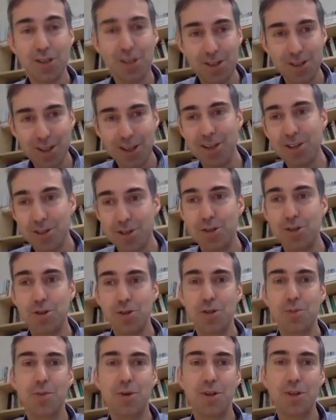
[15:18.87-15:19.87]
That's
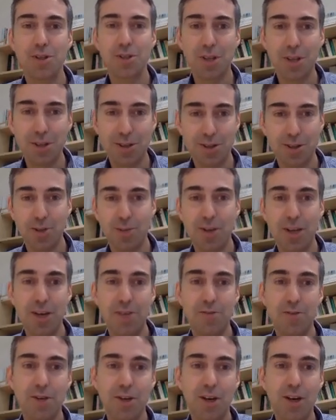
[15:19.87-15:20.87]
institutional policy, top
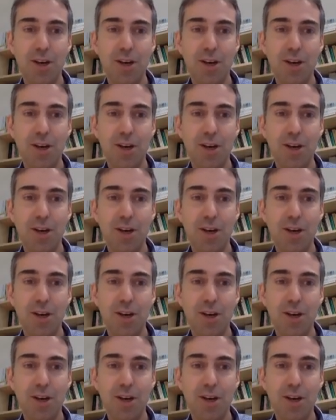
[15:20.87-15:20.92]
left.